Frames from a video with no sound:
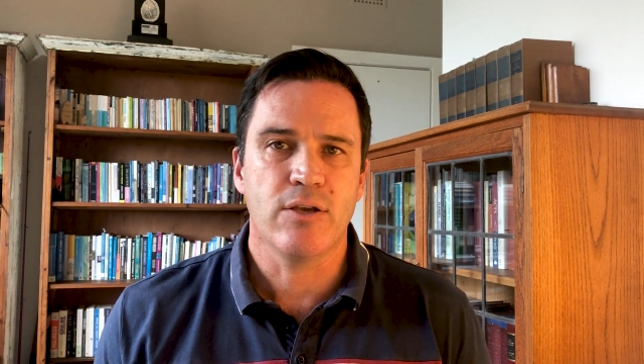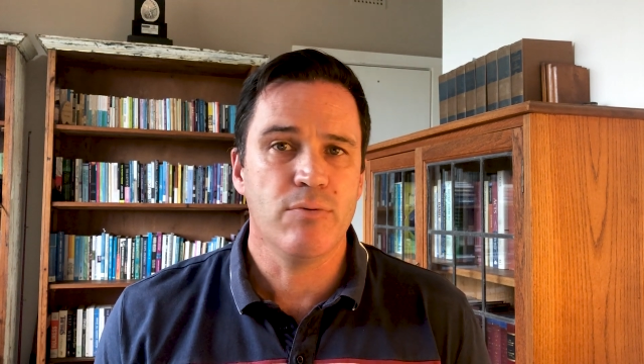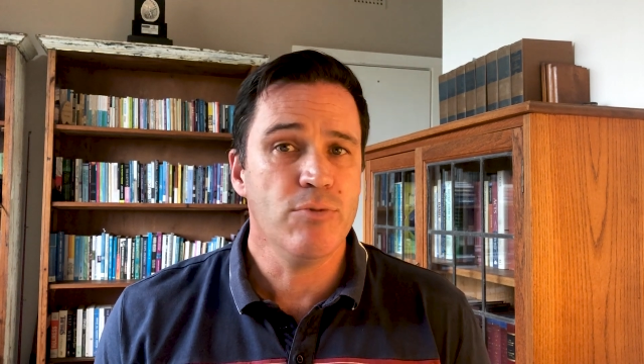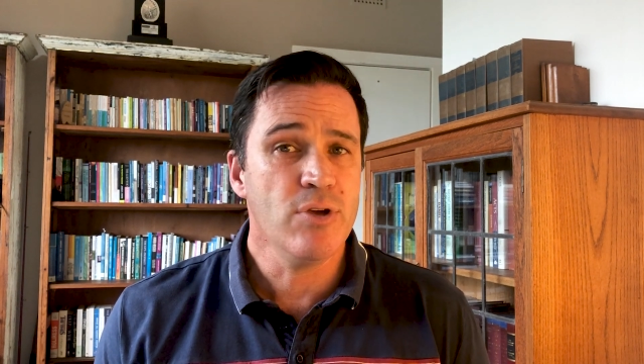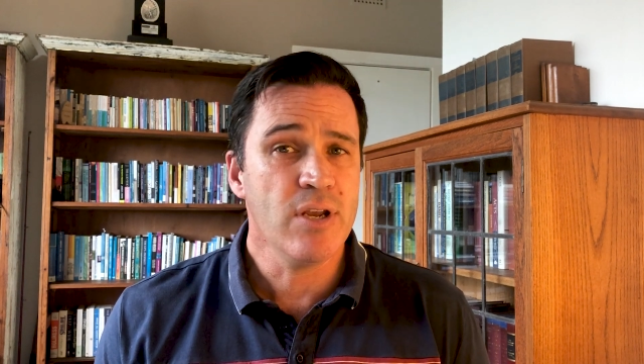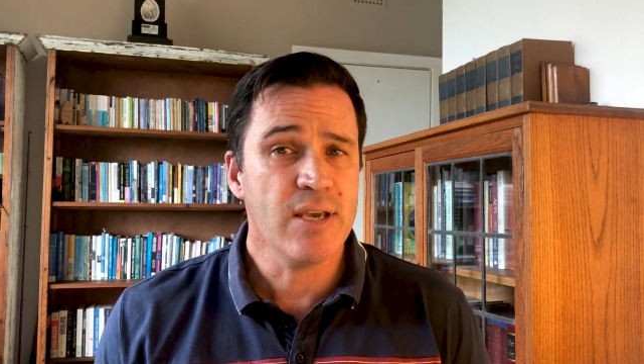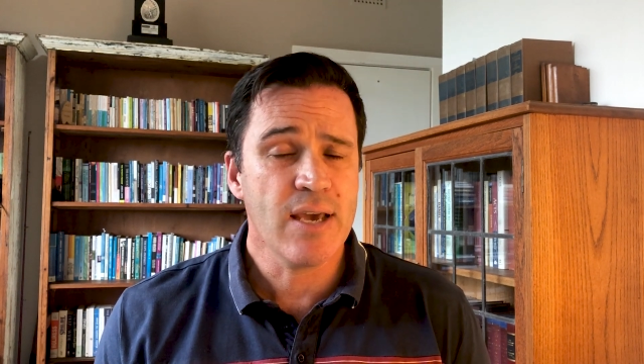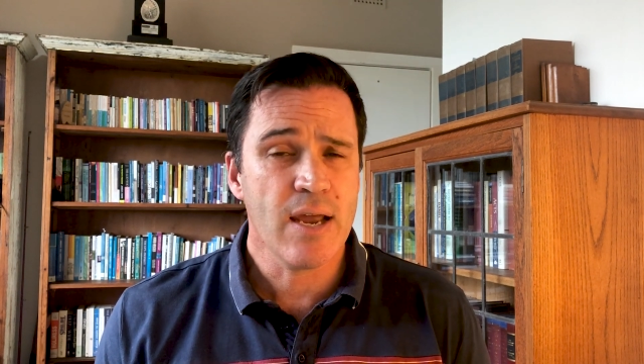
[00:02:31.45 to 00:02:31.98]

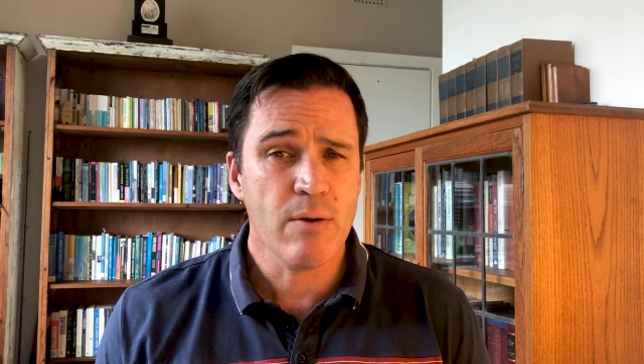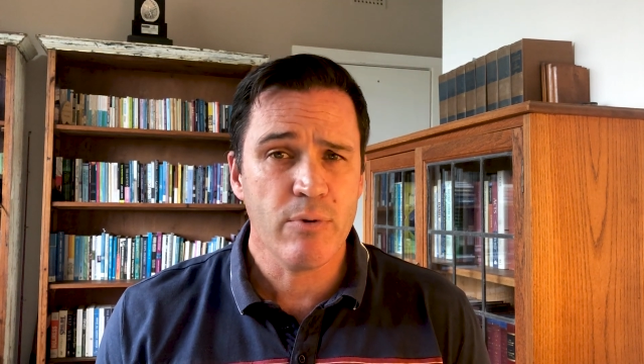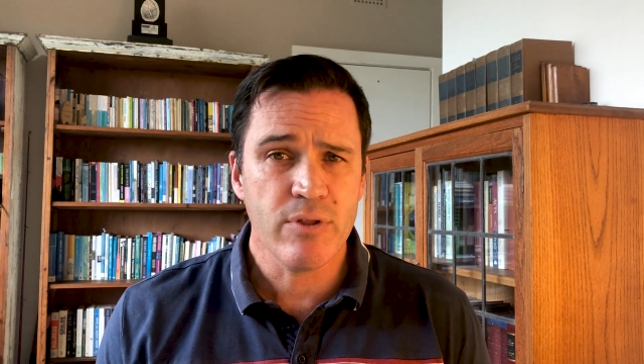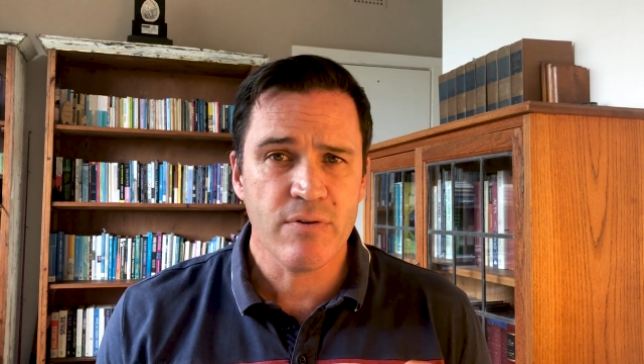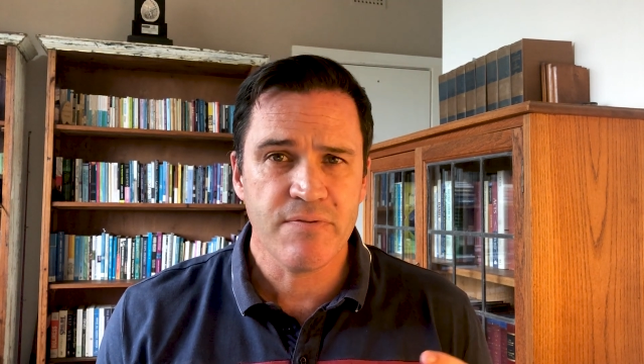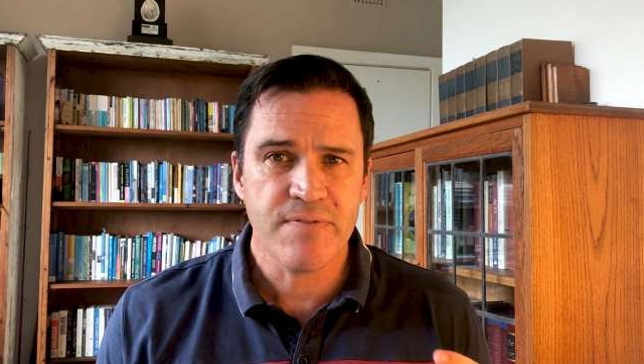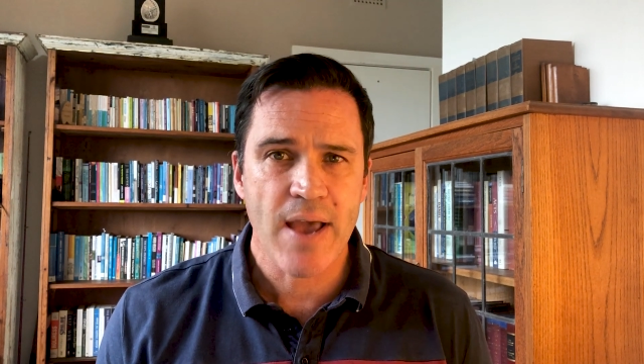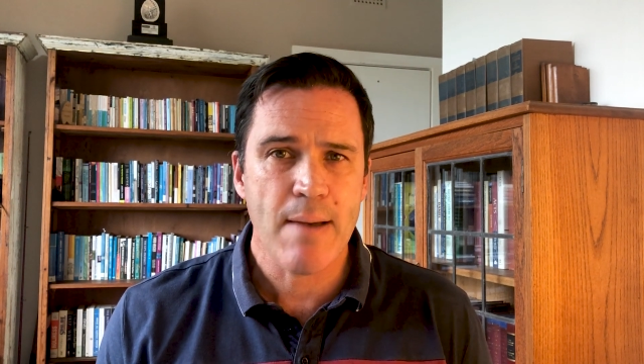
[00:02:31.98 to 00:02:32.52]
Communicate it with
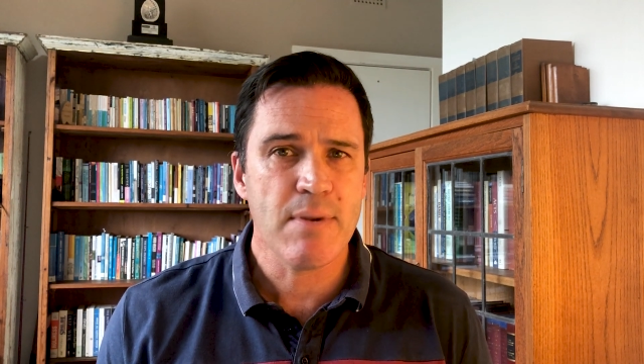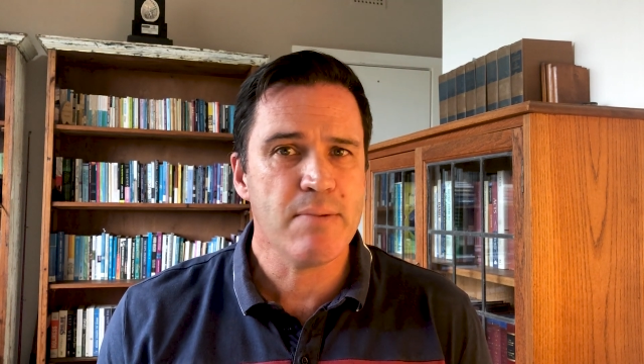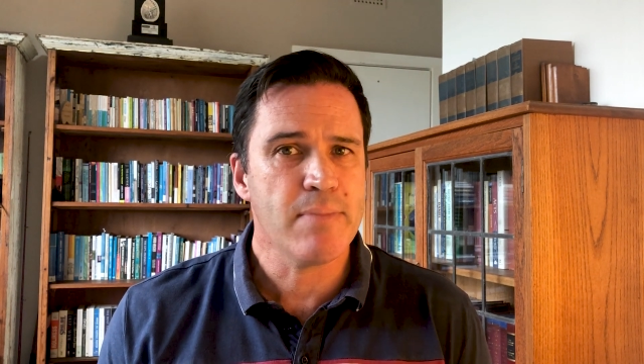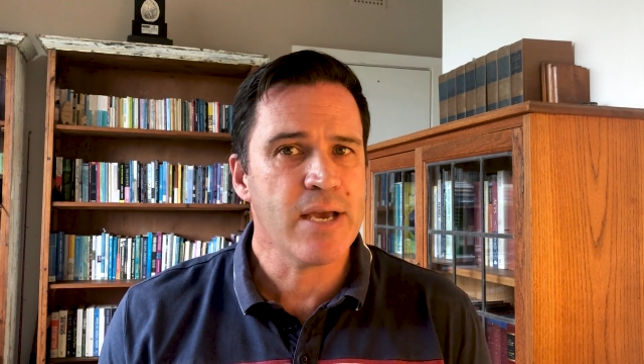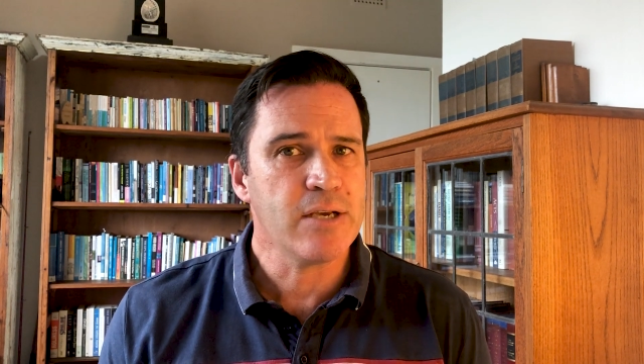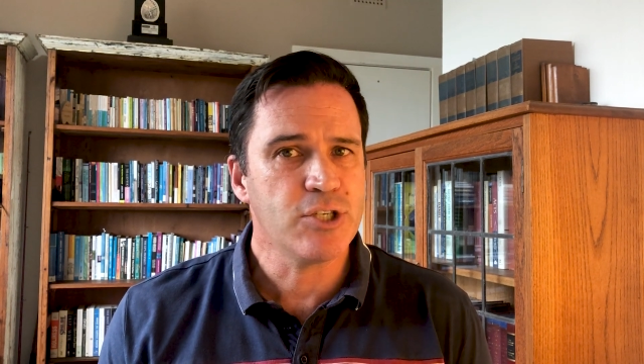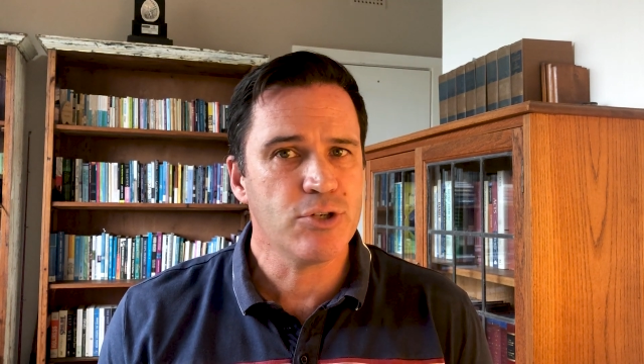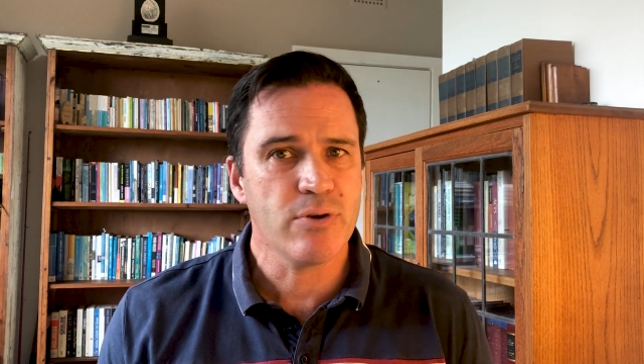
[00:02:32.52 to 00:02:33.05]
your family.
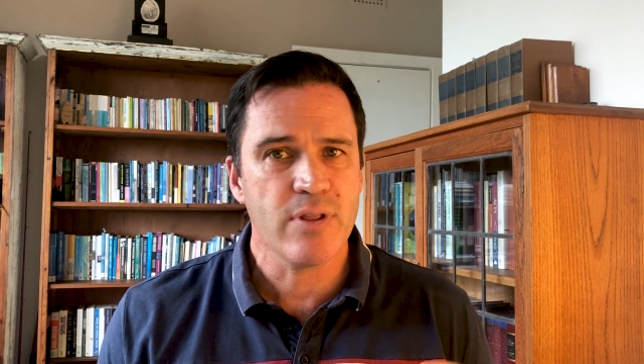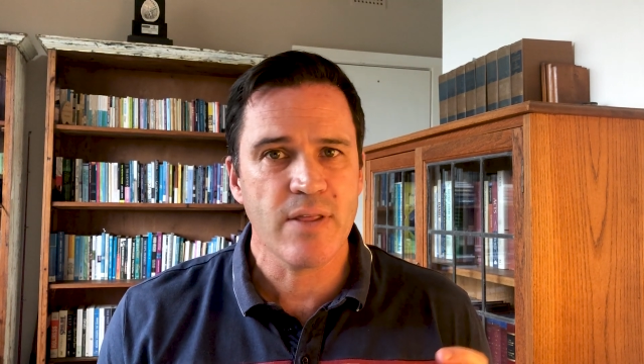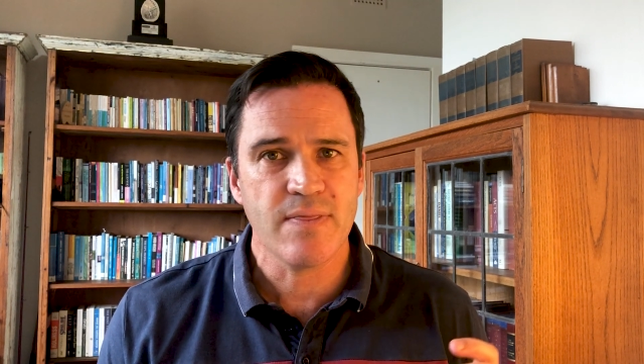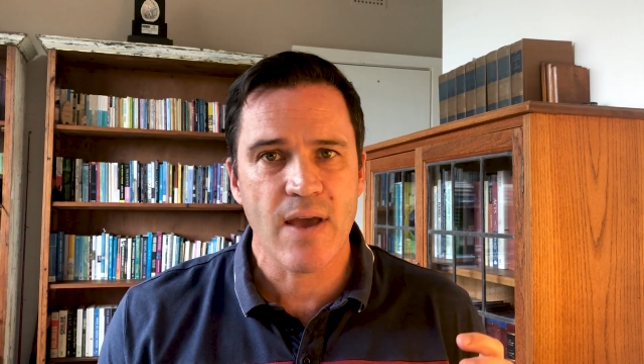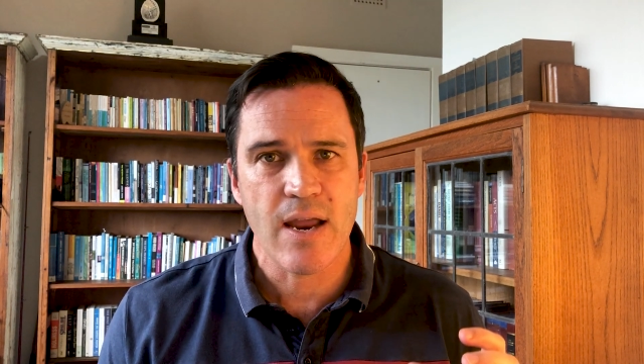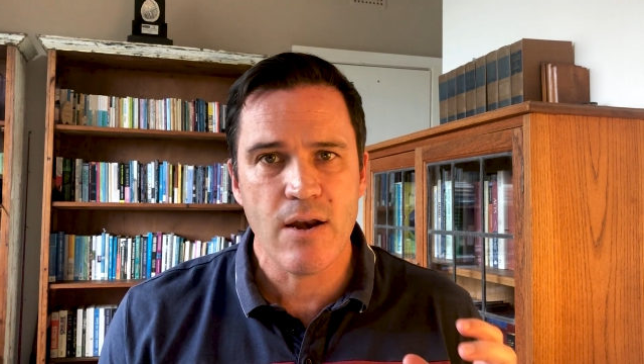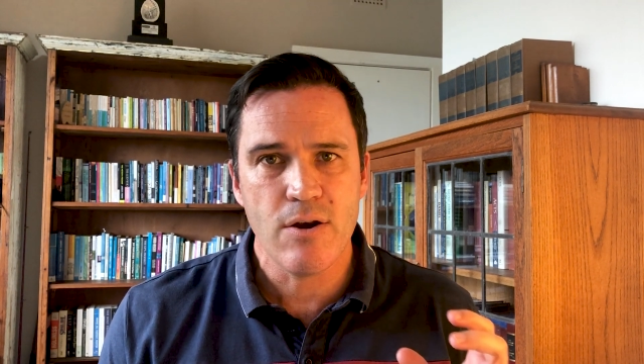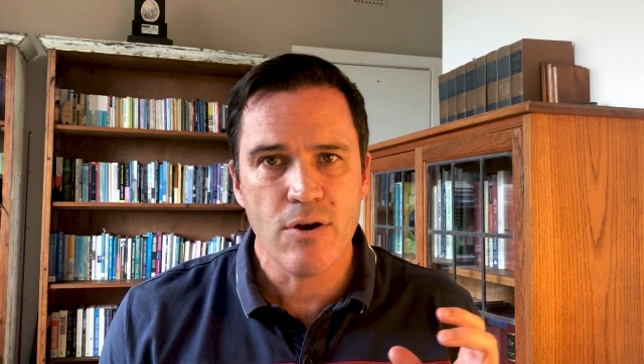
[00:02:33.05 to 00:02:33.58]
Make sure that
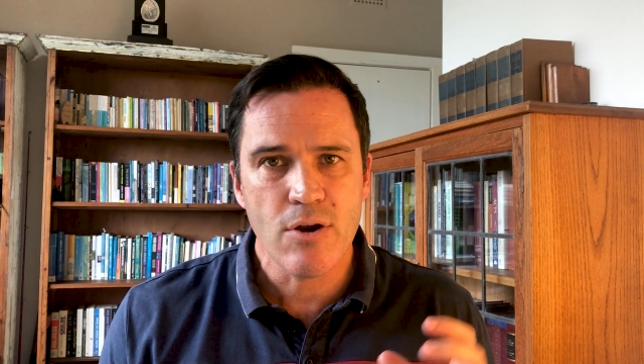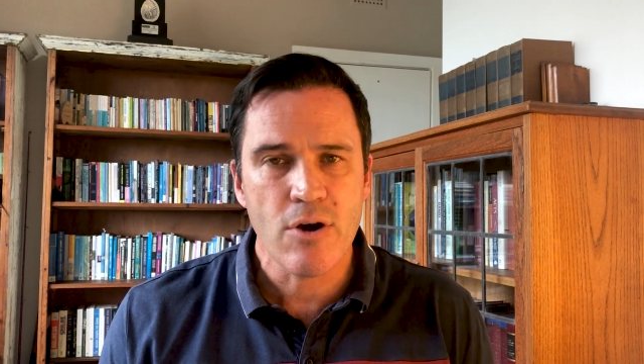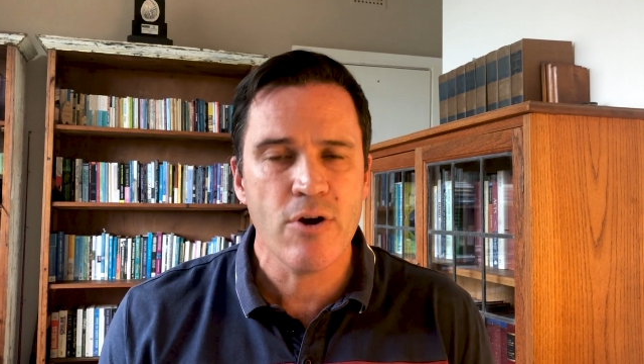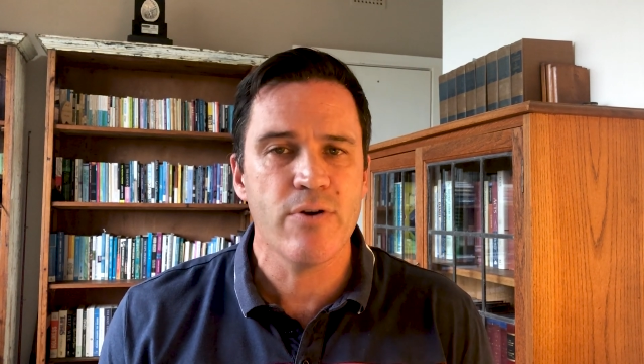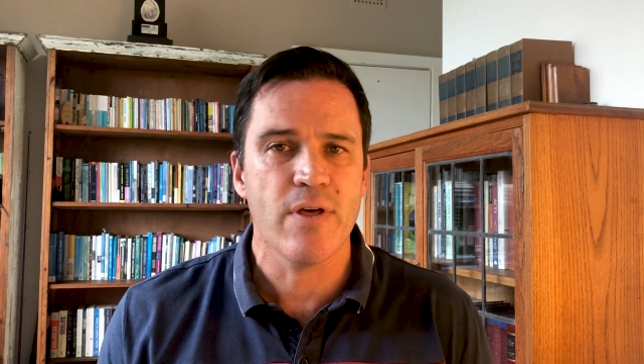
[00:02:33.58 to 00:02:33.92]
they know